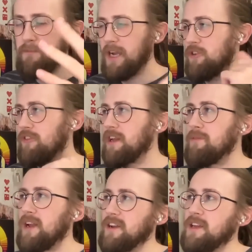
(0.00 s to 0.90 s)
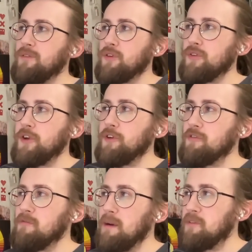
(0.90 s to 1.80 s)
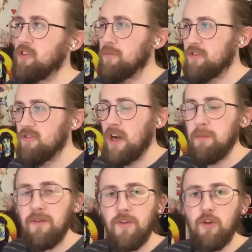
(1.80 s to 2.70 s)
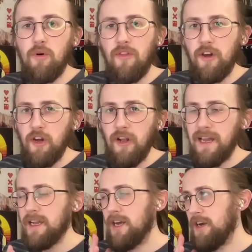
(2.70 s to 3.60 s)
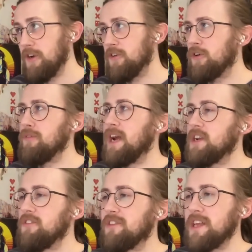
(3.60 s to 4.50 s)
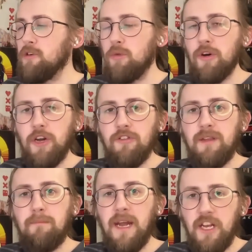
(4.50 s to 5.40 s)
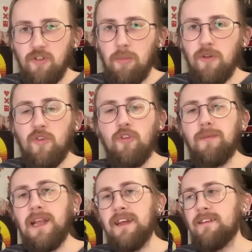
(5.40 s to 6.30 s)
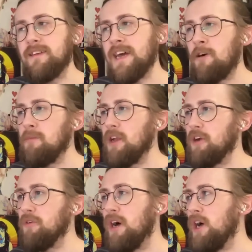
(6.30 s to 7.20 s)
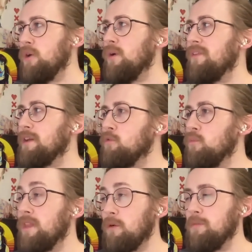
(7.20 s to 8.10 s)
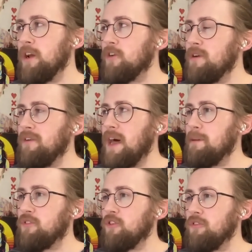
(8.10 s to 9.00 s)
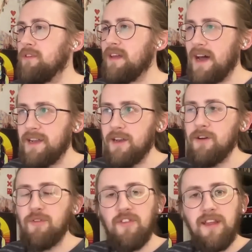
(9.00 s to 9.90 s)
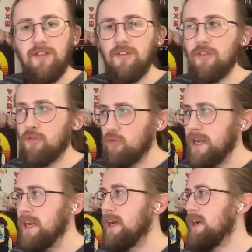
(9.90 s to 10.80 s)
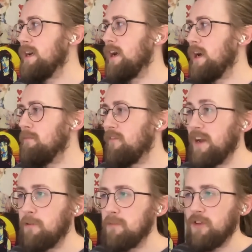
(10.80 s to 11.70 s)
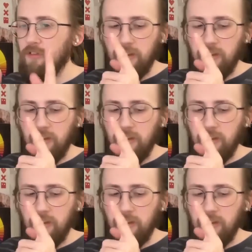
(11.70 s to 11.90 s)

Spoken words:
make sure to leave a like. If you're new, remember to subscribe. And if you do want the early and uncut reactions to Gilmore Girls, then Patreon will of course be linked down below, where they will be on around episode 10 of season 3. But for now, let's do